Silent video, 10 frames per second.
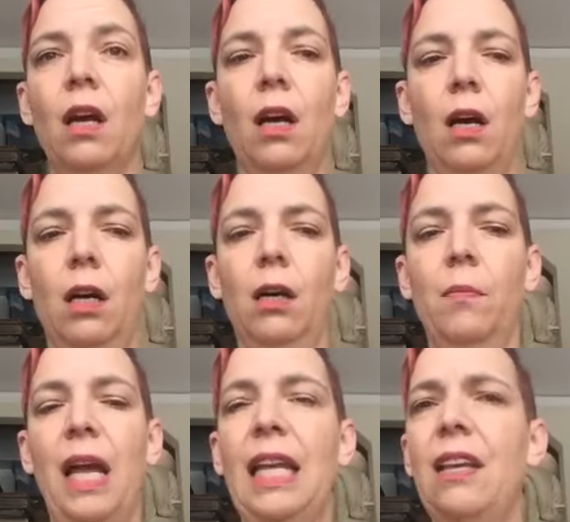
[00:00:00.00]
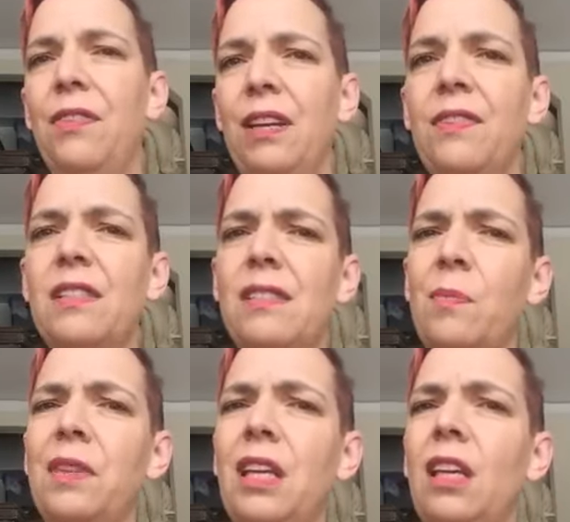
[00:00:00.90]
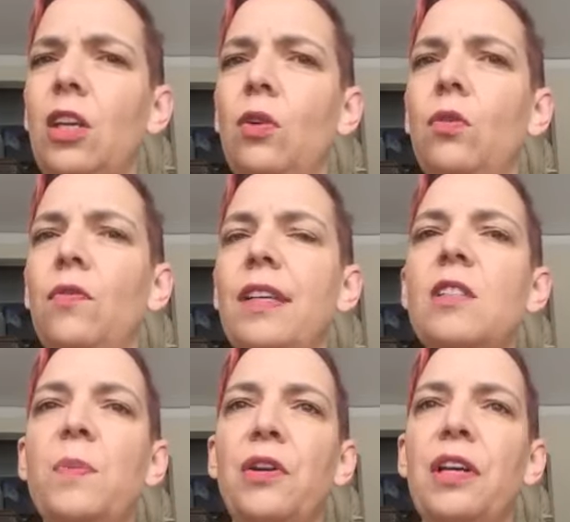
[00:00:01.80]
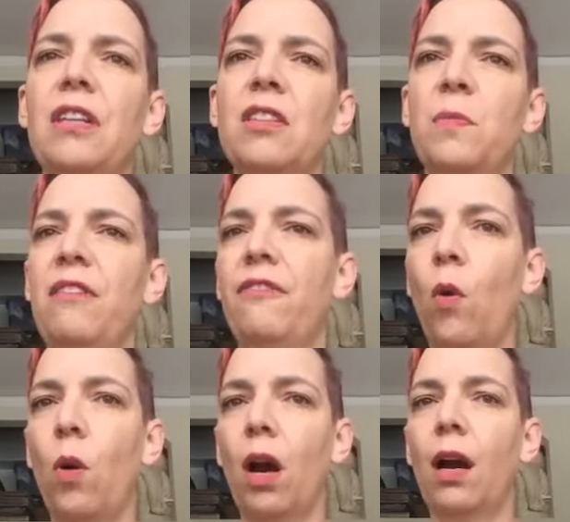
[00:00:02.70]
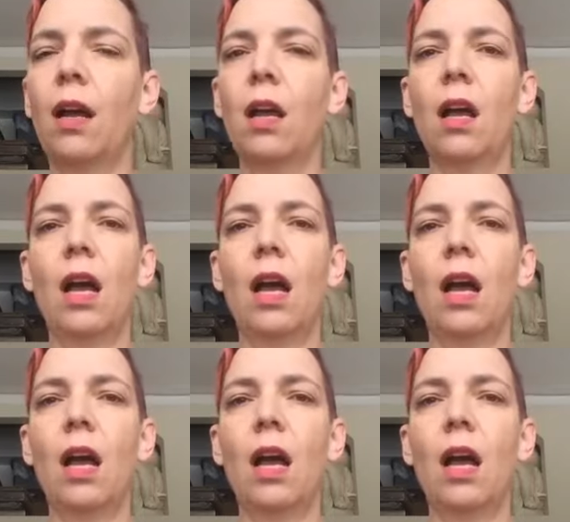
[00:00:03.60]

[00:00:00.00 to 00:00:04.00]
um, and even if it's something you've experienced before,